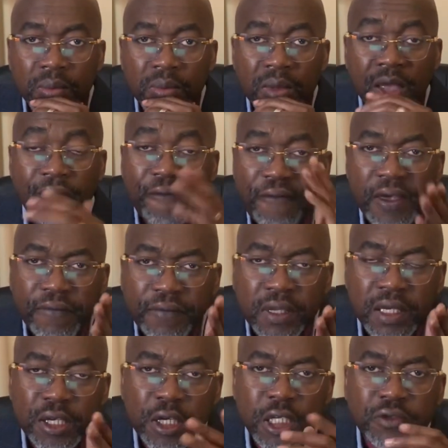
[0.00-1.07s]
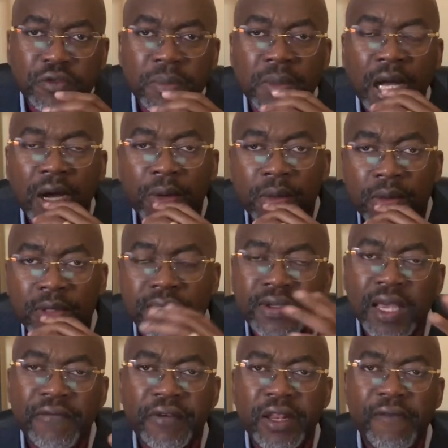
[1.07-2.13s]
50 years from now,
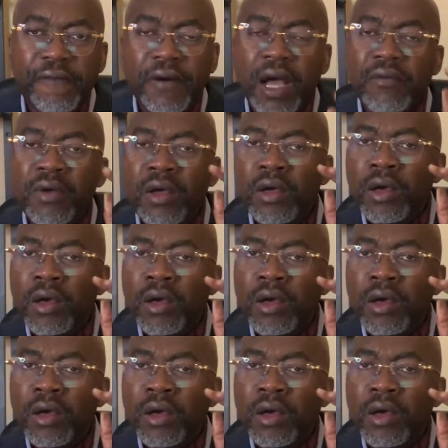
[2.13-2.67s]
75